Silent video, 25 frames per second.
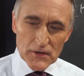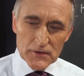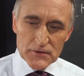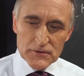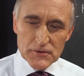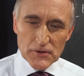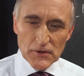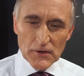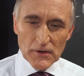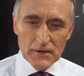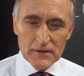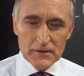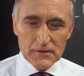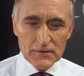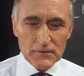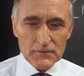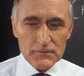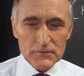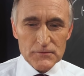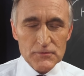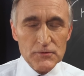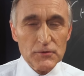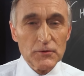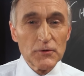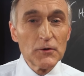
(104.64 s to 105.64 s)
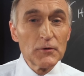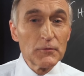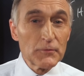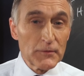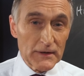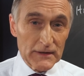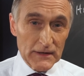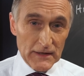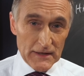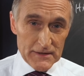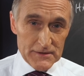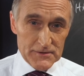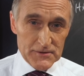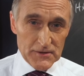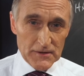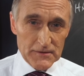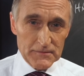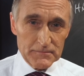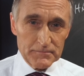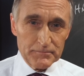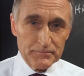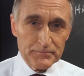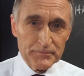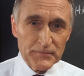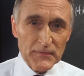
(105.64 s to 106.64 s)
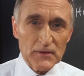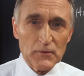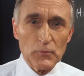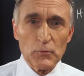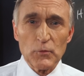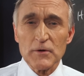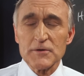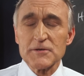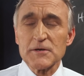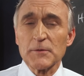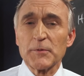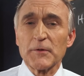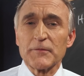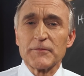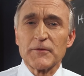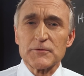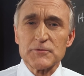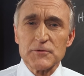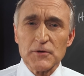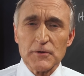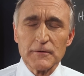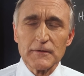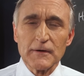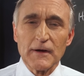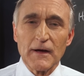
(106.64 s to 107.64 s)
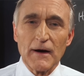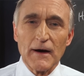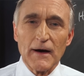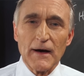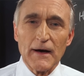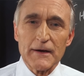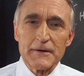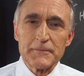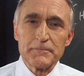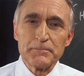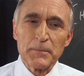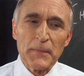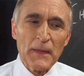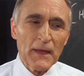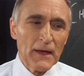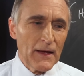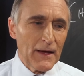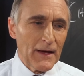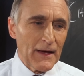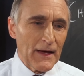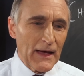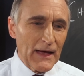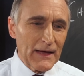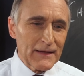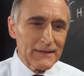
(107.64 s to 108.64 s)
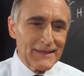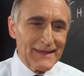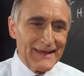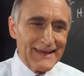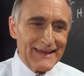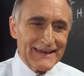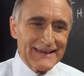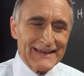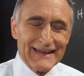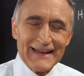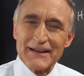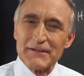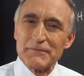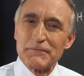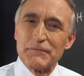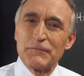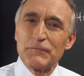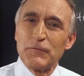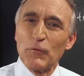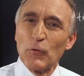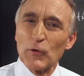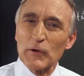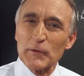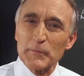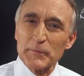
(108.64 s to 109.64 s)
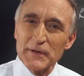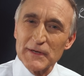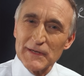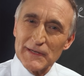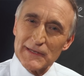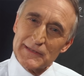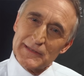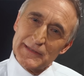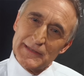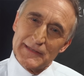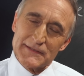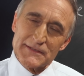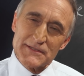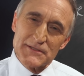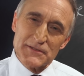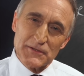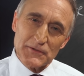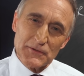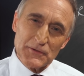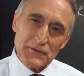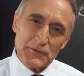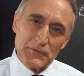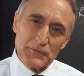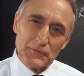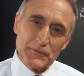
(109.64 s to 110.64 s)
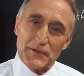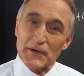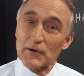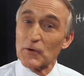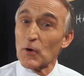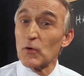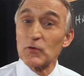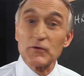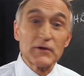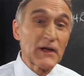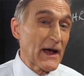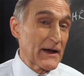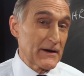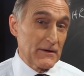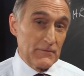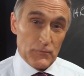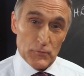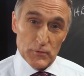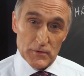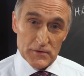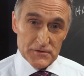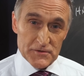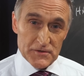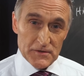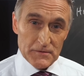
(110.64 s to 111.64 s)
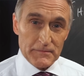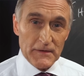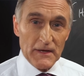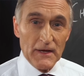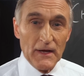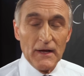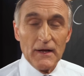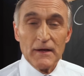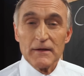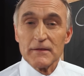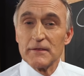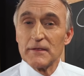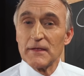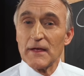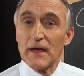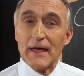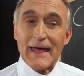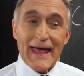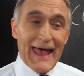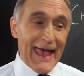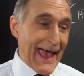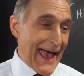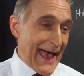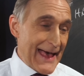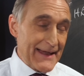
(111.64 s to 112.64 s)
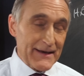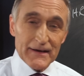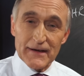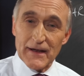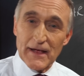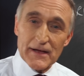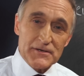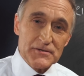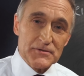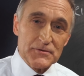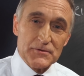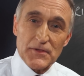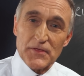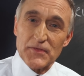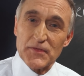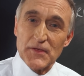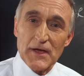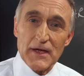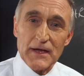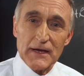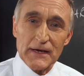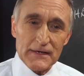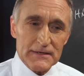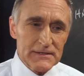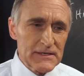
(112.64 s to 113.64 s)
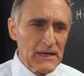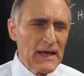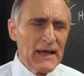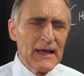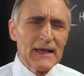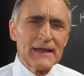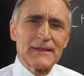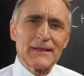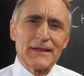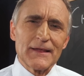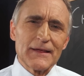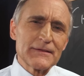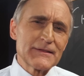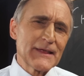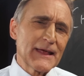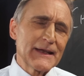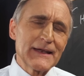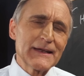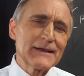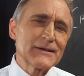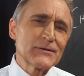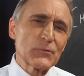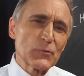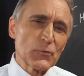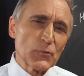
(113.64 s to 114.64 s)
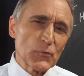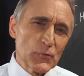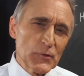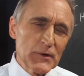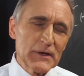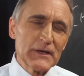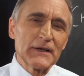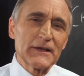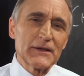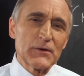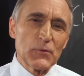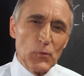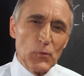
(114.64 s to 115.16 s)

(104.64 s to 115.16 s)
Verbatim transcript: took true religion, the worship of the true God, and they kind of formed it into their own kind of worship. They added extra things. They didn't really